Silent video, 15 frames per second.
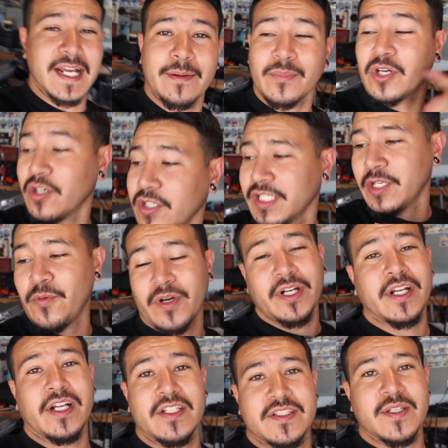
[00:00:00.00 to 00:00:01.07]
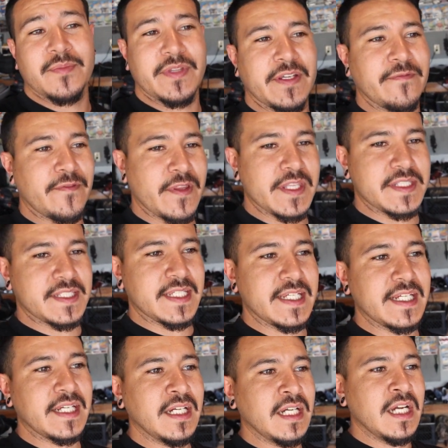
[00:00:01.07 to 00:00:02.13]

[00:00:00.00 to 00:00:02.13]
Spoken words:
I'm currently working on something for the Z.